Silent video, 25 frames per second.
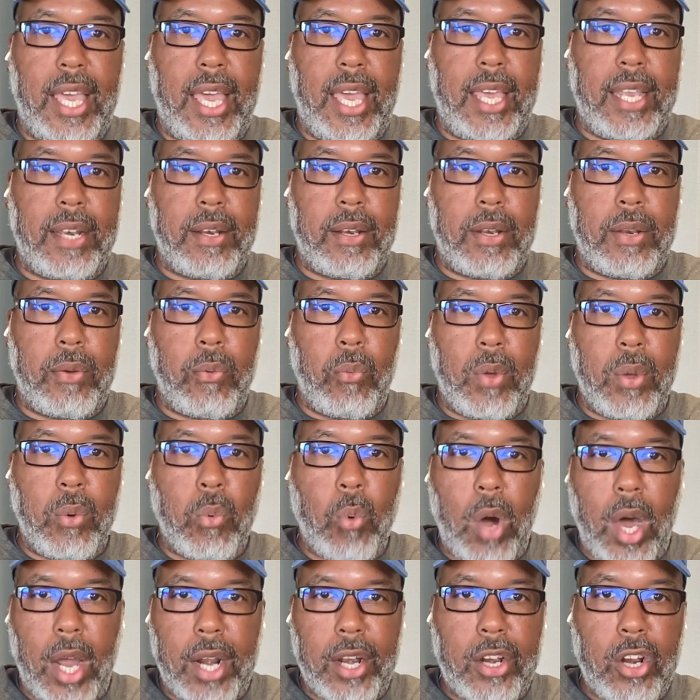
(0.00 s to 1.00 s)
And we
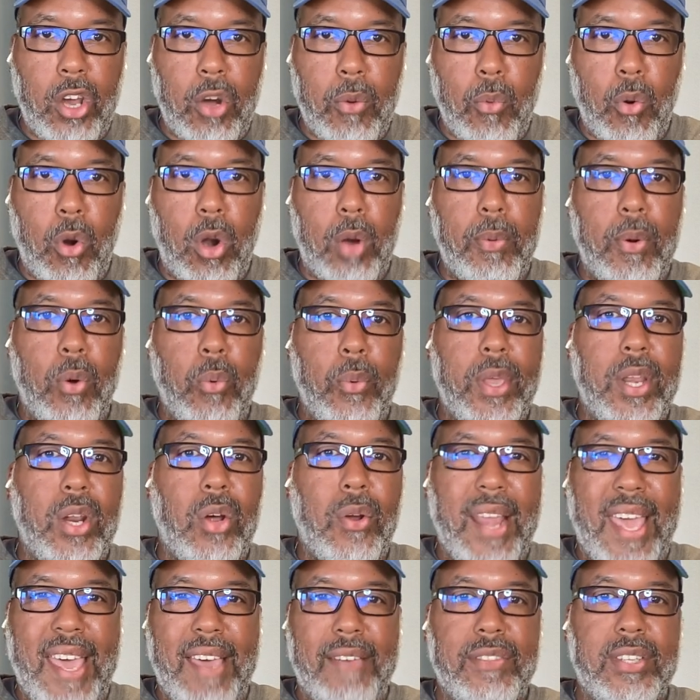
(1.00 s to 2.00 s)
want to know more, but we
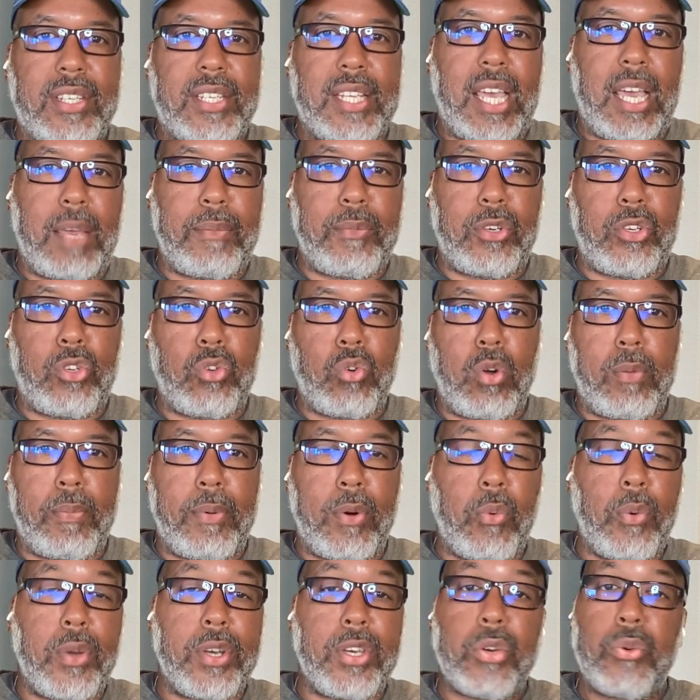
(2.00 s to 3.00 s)
don't have the time to do
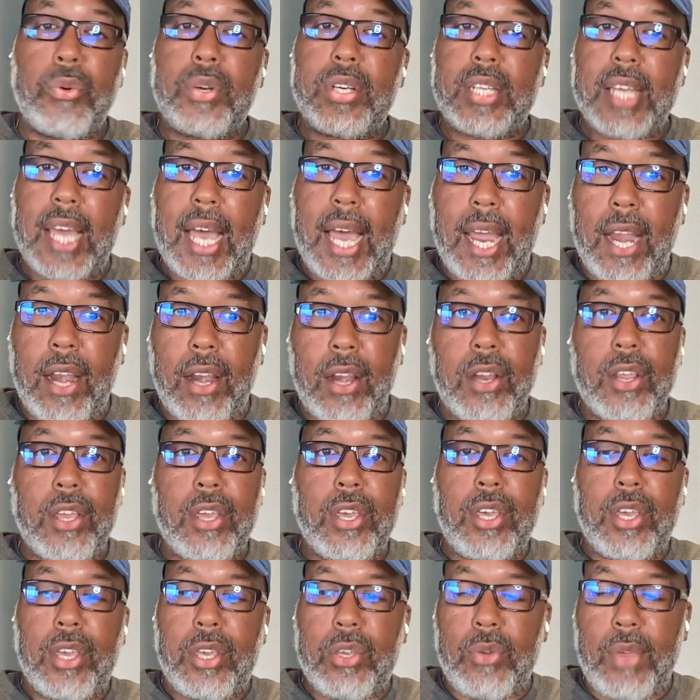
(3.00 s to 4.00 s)
it. But when you retire,
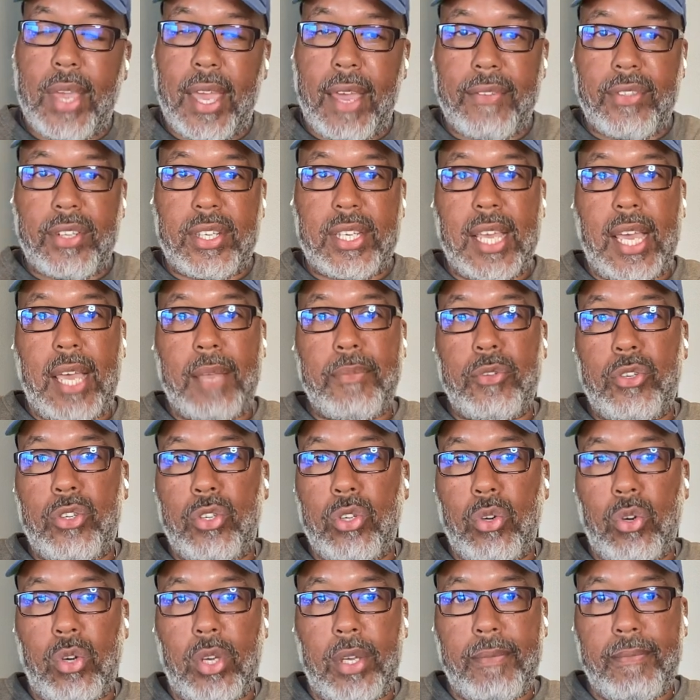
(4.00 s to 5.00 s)
you have the time to
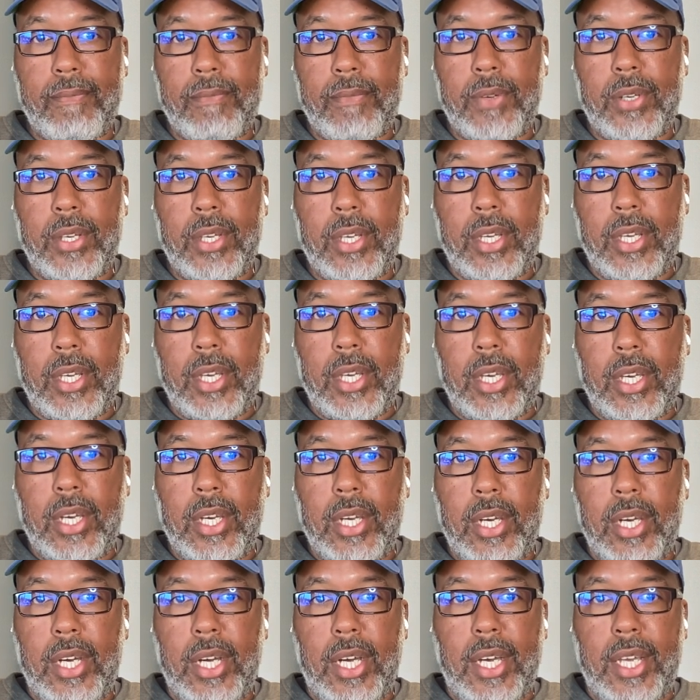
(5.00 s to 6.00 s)
do
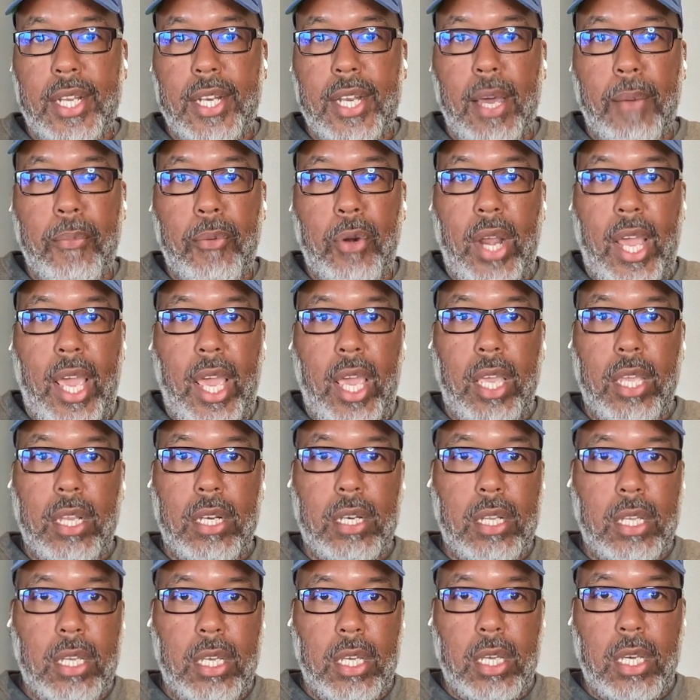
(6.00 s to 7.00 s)
it. Number
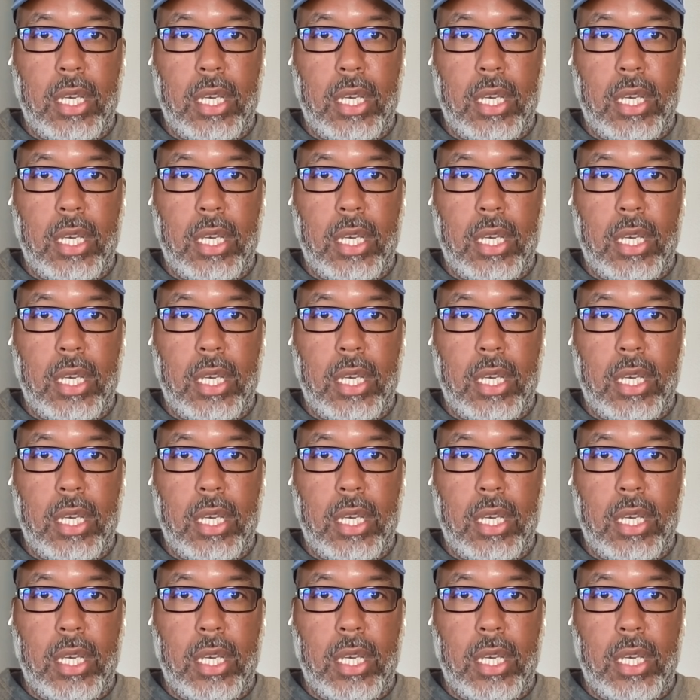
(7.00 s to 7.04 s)
8,